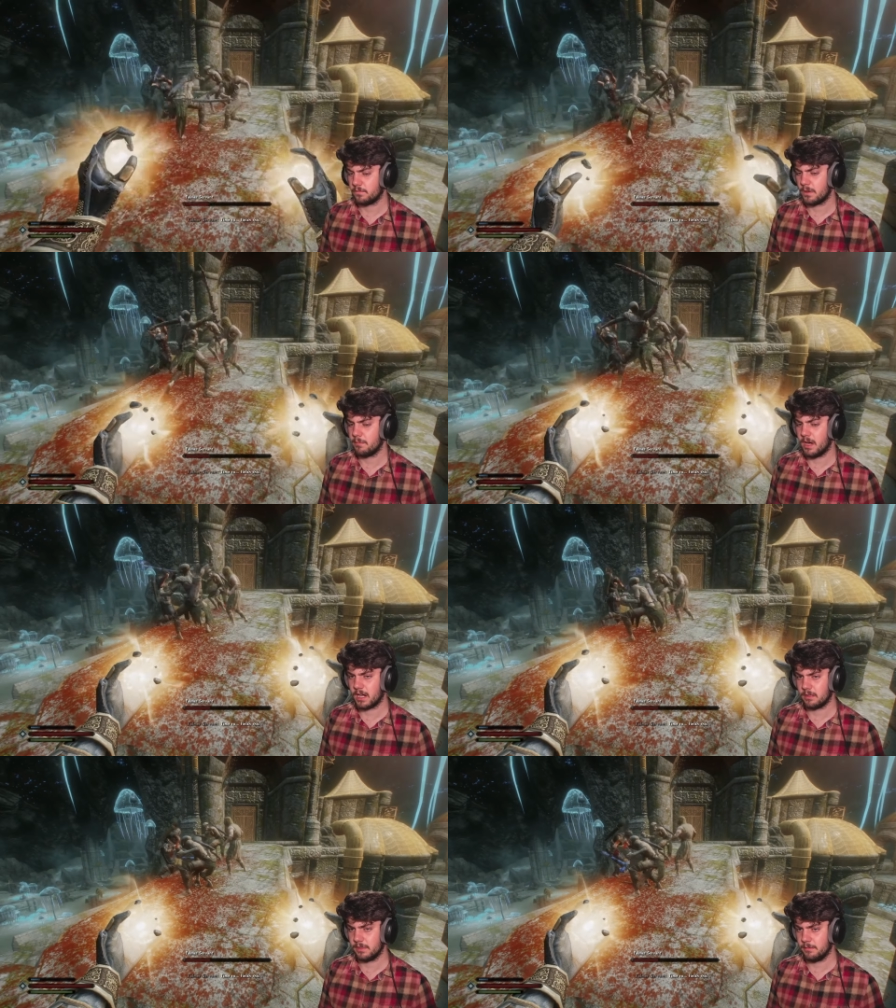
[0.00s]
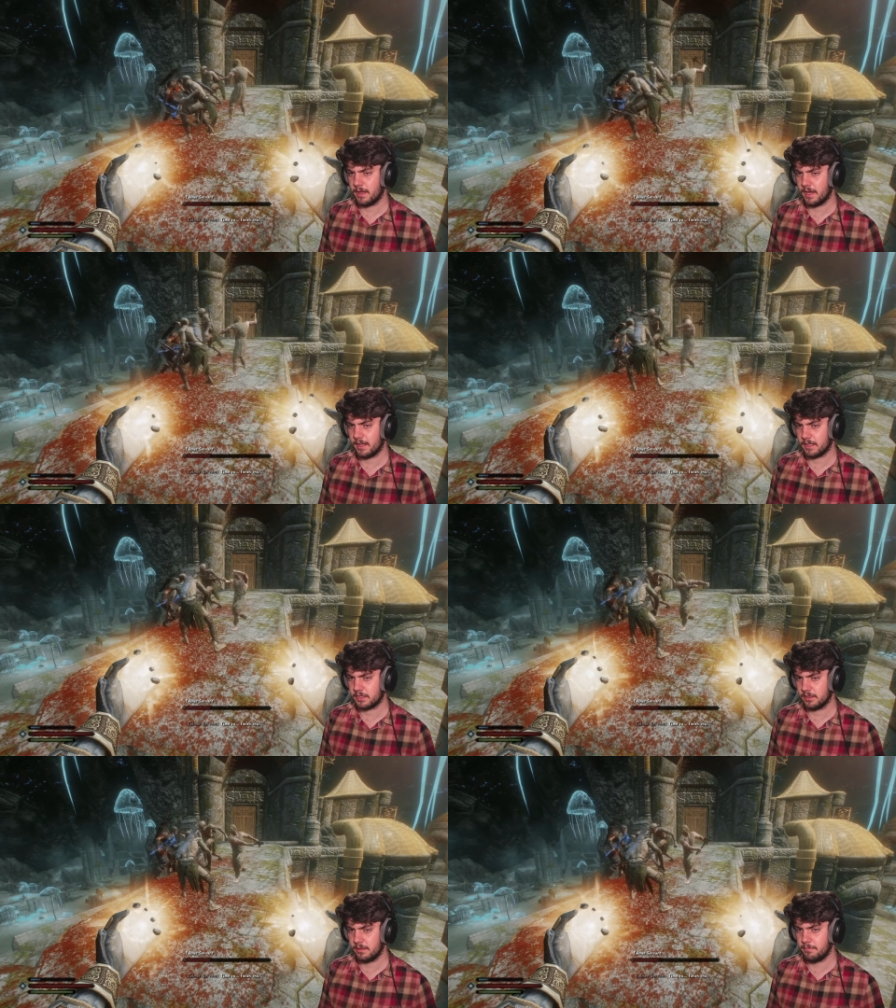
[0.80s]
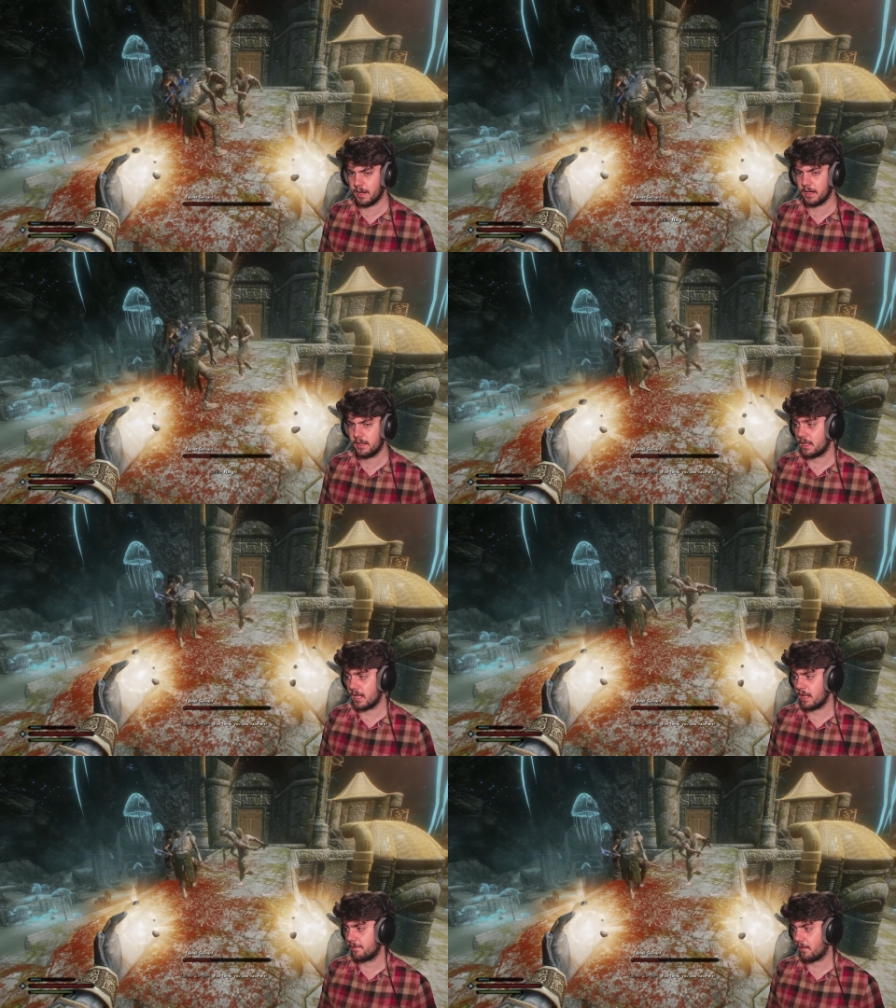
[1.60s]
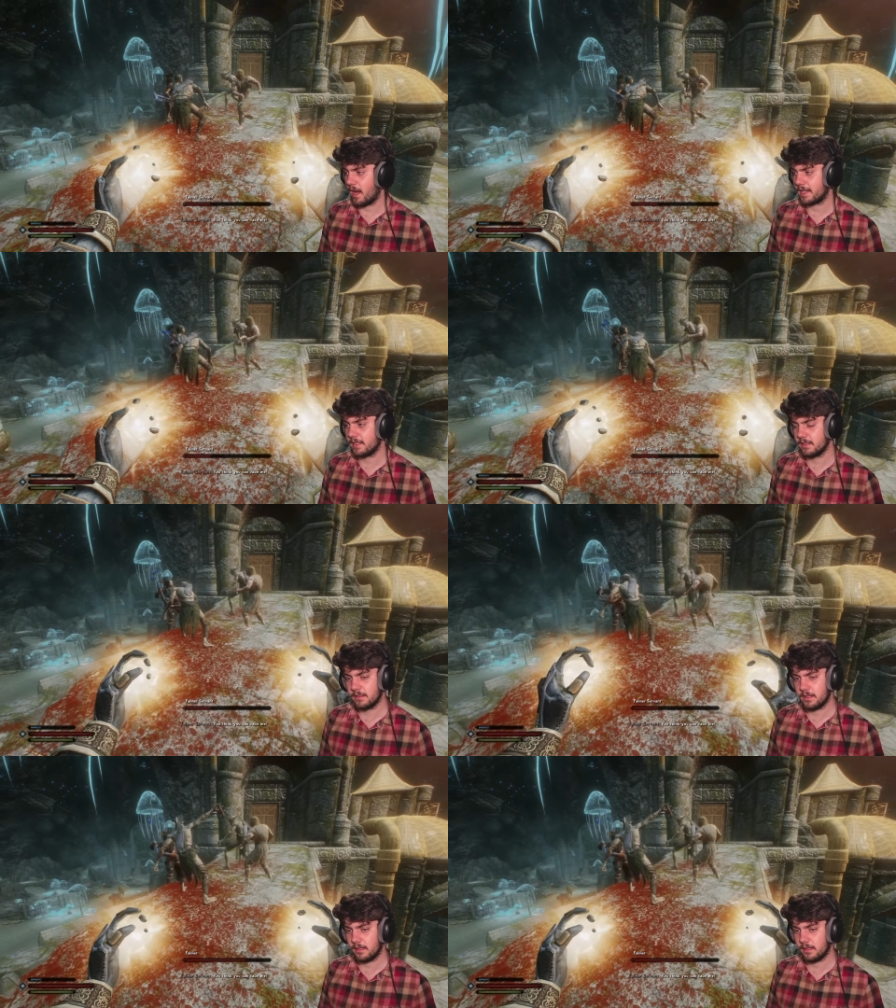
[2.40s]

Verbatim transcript: Remarkably bad, actually. But if I can...